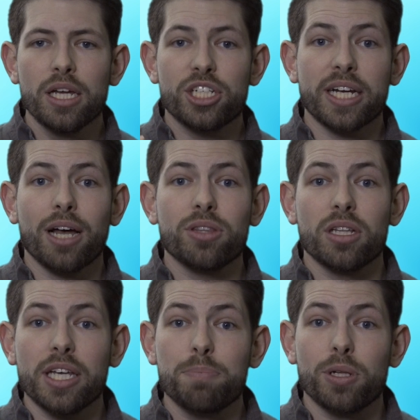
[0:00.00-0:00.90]
Check out the
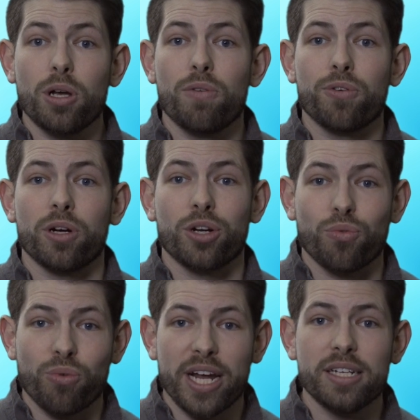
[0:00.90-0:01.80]
link below for a
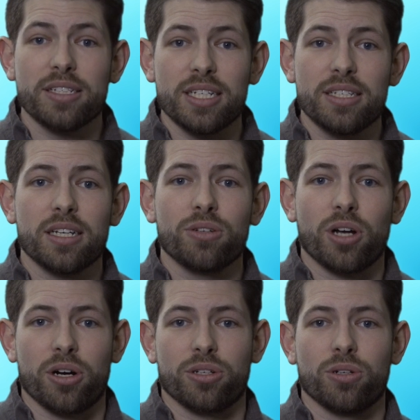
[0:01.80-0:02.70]
great detailed
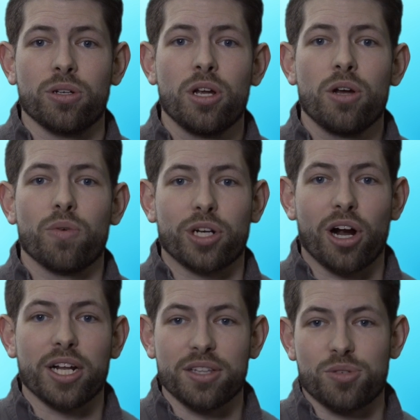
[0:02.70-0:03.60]
article
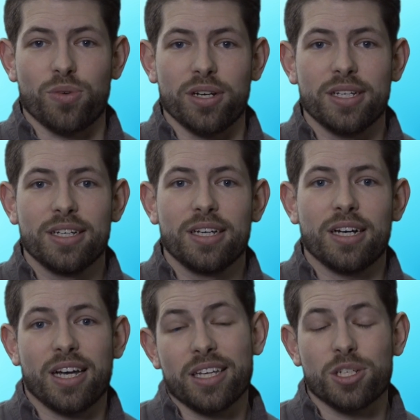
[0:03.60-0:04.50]
regarding this one.
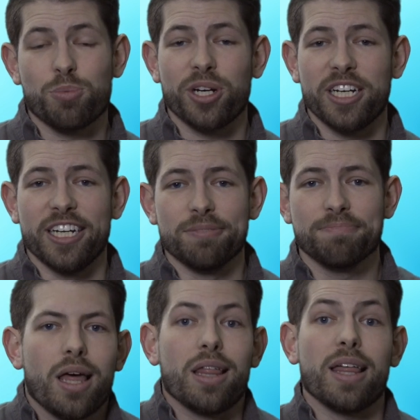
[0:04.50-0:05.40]
I think it's pretty neat.
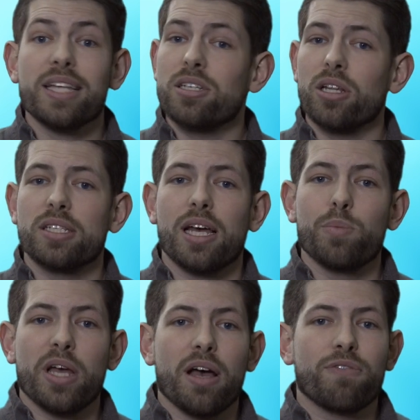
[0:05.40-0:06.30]
That's all the time
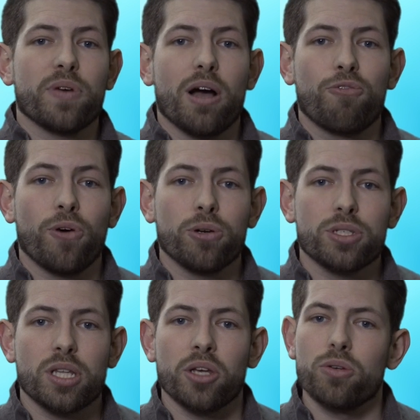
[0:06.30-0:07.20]
we have for now,
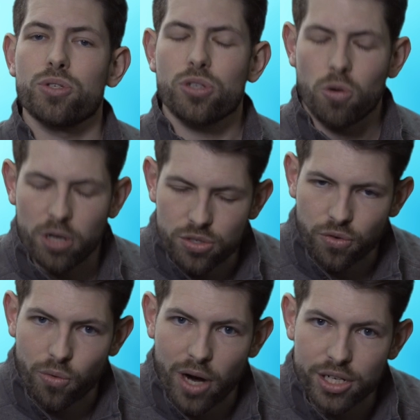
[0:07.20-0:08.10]
folks. Thank you so much
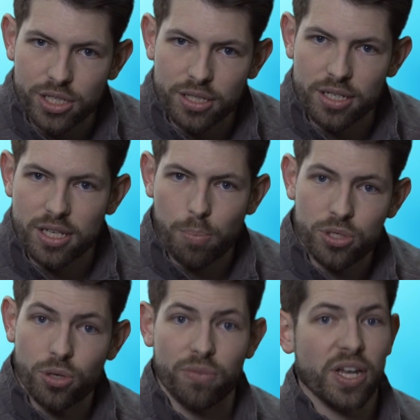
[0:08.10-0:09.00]
for watching this
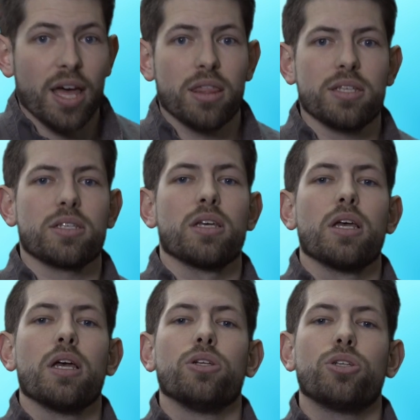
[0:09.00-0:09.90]
episode of Cathlist.
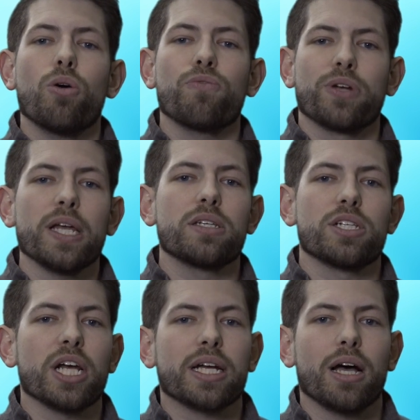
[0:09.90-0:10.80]
Don't forget to
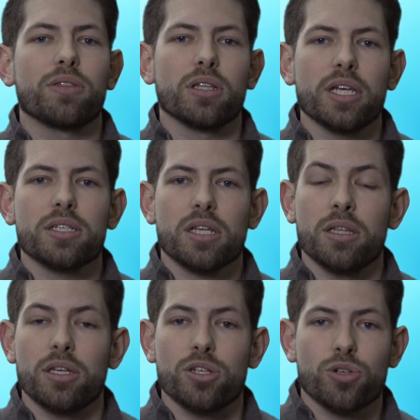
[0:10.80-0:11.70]
check out the links in
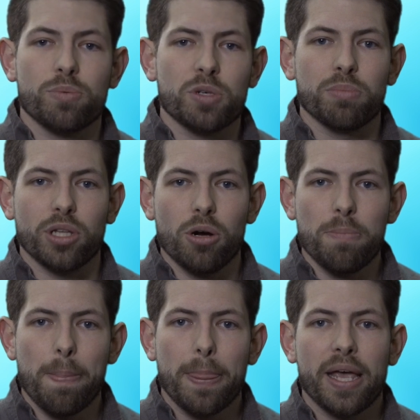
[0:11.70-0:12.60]
the description below
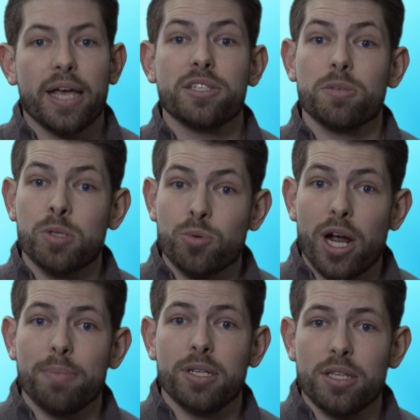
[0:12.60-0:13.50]
and
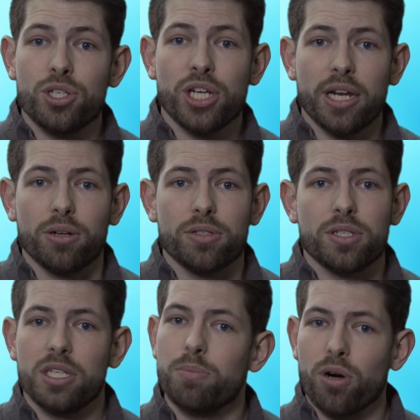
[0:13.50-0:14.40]
subscribe to this channel to
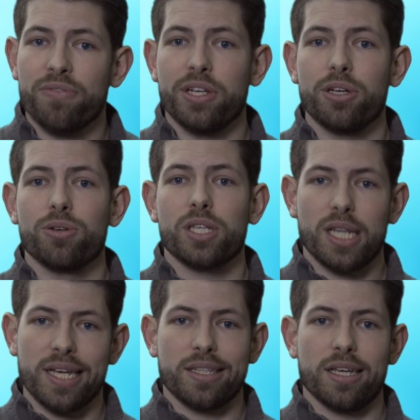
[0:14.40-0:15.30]
see more videos
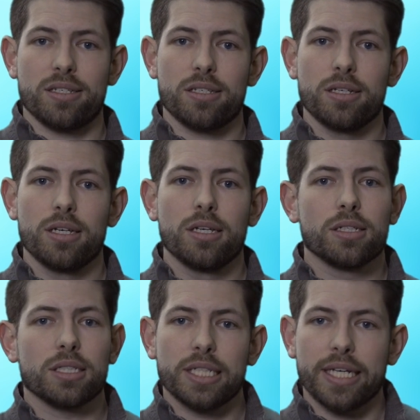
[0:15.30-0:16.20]
like this.
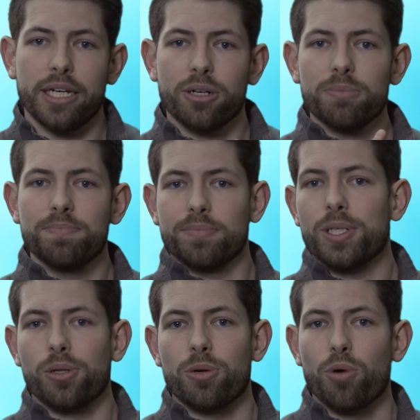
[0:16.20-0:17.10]
Click here
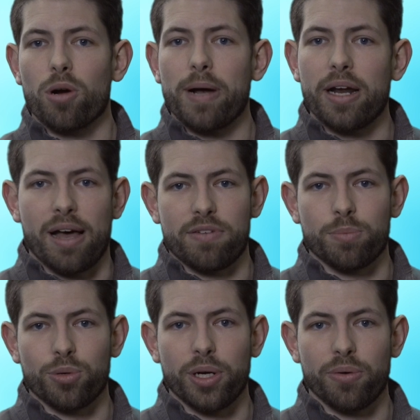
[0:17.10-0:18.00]
to learn more about Ave
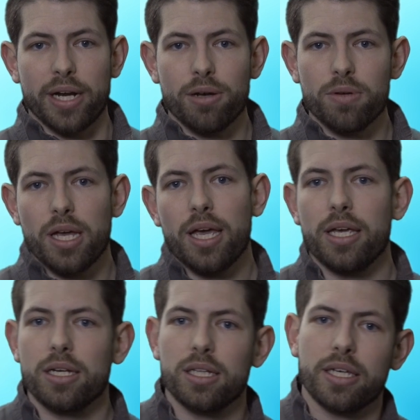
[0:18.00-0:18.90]
Maria Radio,
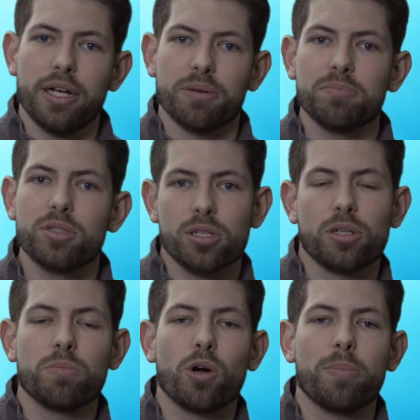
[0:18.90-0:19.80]
and click here to
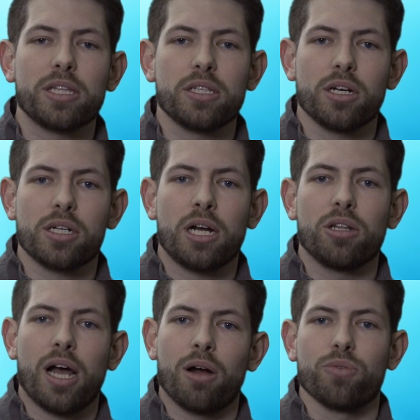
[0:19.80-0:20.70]
learn more about the young
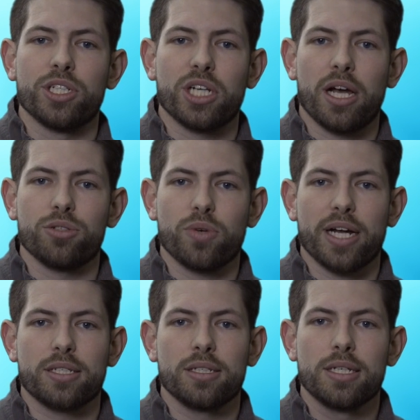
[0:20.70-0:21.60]
adult outreach I
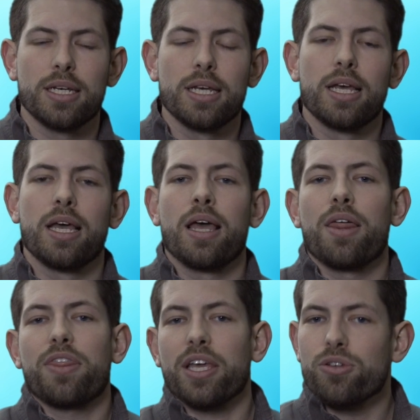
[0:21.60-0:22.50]
direct.
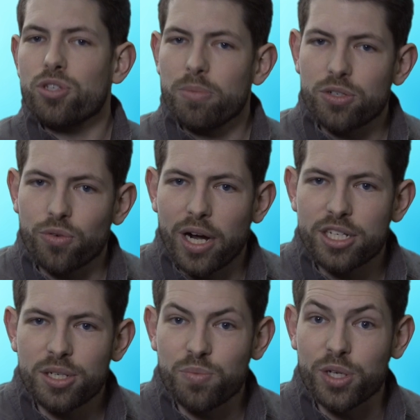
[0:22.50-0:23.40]
Thank you so much for
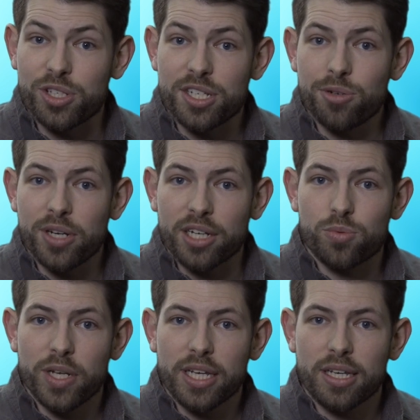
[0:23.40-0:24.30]
watching. We'll see you next
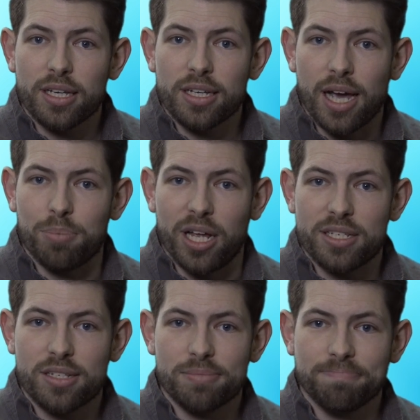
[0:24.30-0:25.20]
week. God
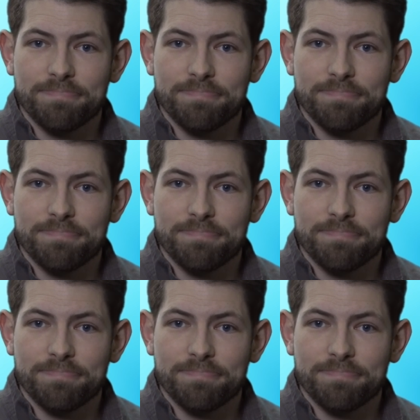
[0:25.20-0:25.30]
bless.